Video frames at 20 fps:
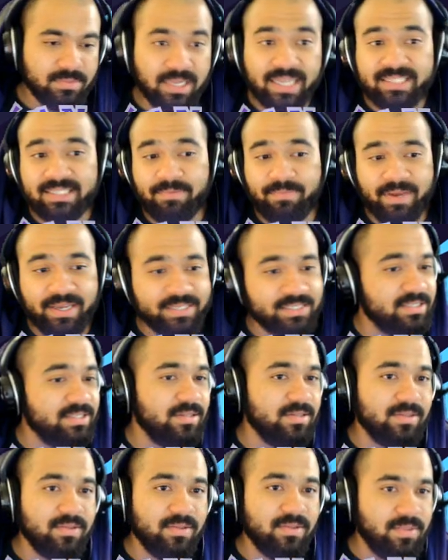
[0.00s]
That's the best
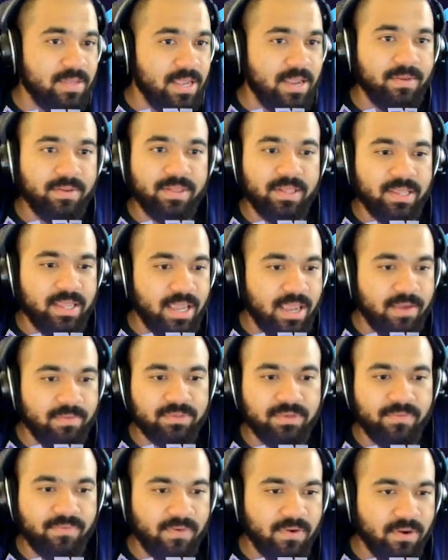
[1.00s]
theme in the
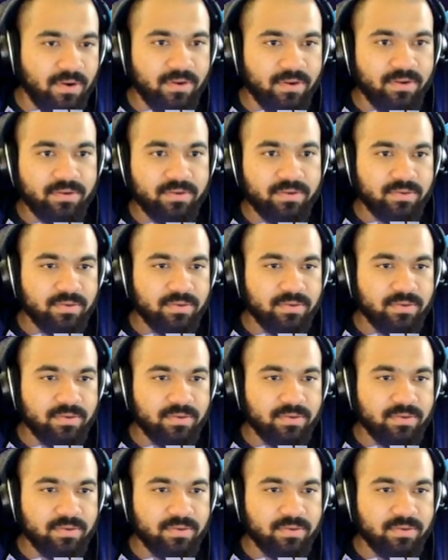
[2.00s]
game so far.